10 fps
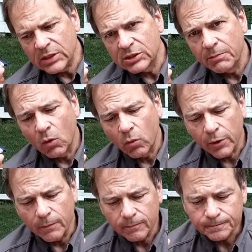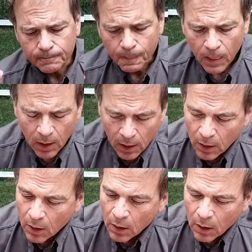It's a bit weird.
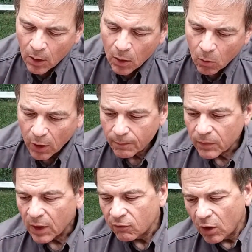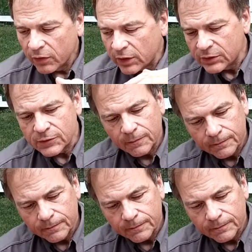Well, of all these,